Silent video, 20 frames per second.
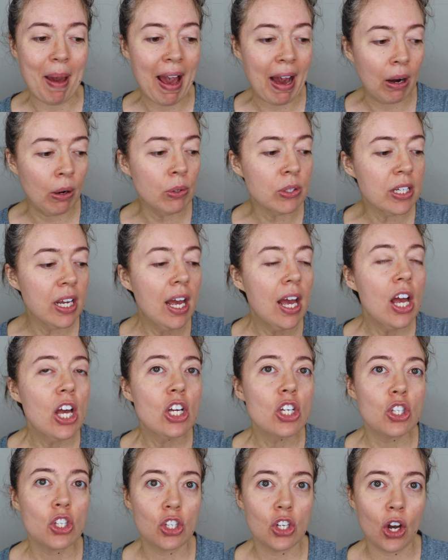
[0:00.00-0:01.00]
out.
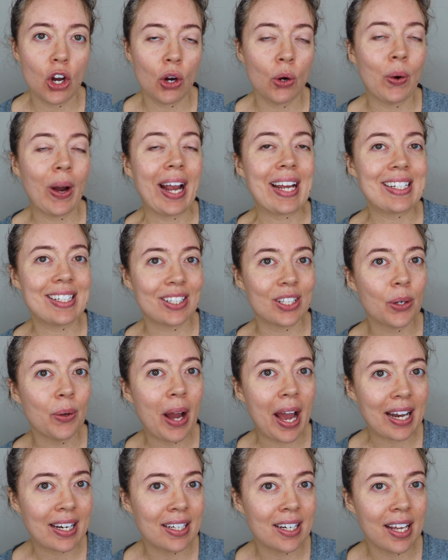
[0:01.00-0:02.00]
So I did go
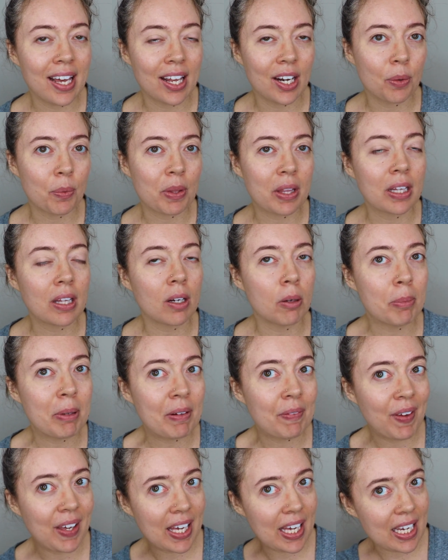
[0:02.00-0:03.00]
ahead and hit it with a little bit
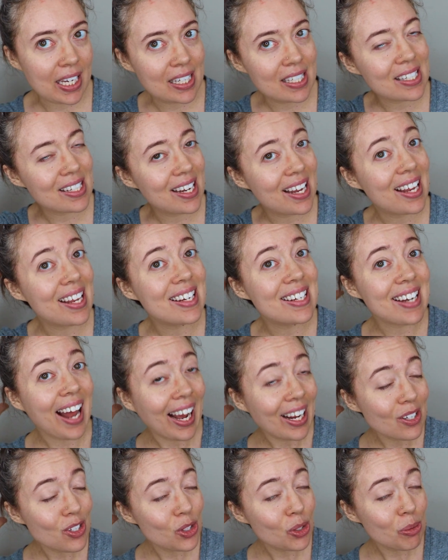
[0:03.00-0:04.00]
of heat,
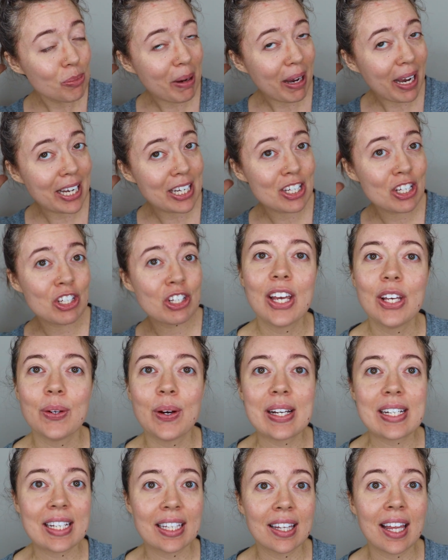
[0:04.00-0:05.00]
not too much. You know,
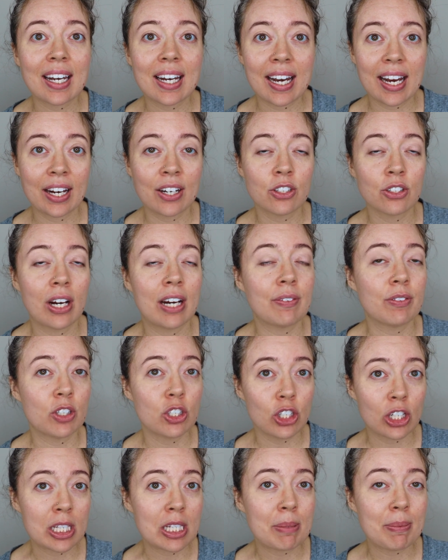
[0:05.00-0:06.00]
I did let it air dry for
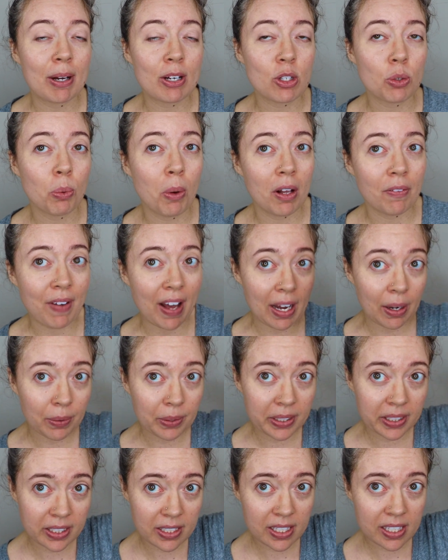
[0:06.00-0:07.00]
just about 12
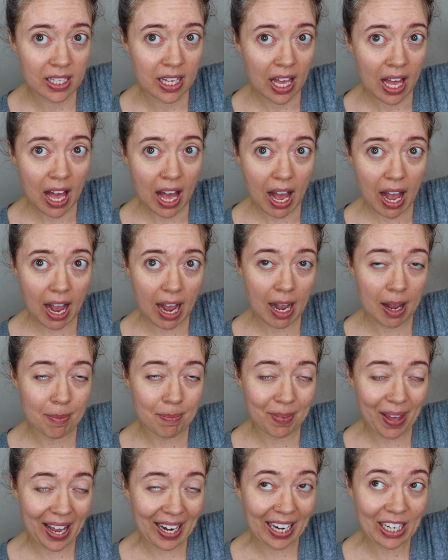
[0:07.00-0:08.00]
hours.
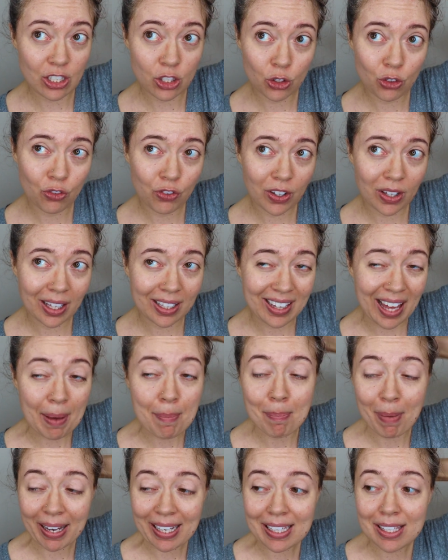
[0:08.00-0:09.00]
And I do feel like they
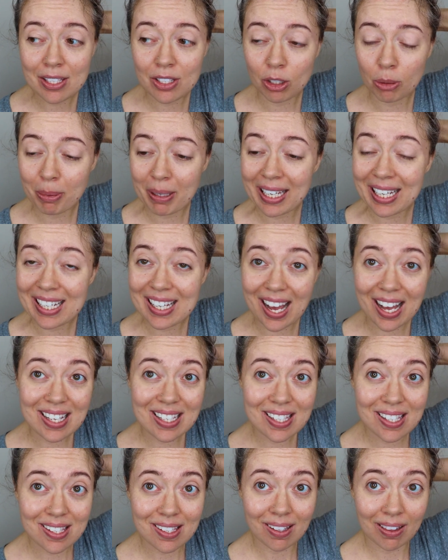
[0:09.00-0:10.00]
might still be
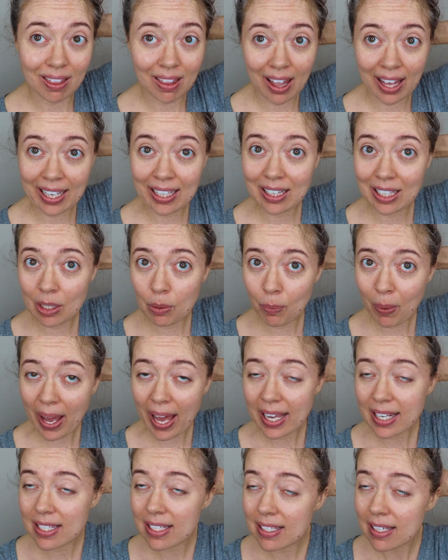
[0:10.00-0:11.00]
slightly
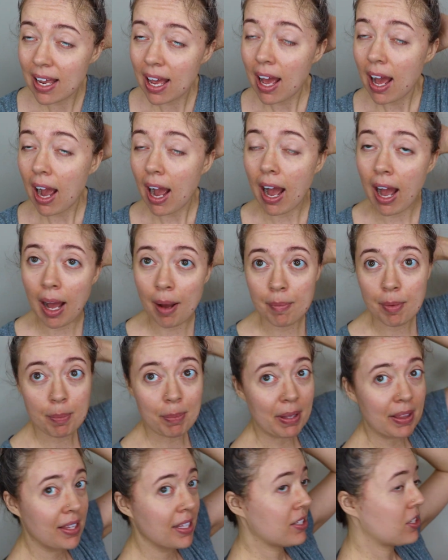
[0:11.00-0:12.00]
wet,
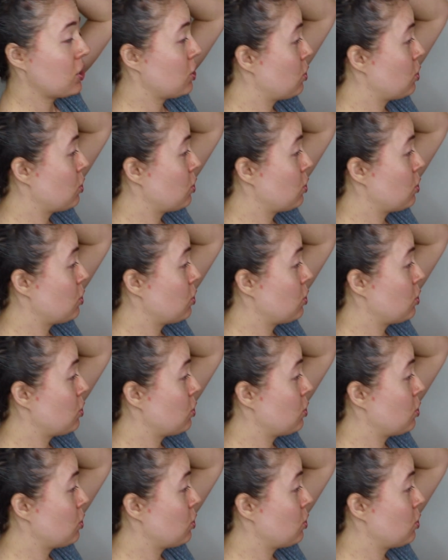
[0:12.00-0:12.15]
but this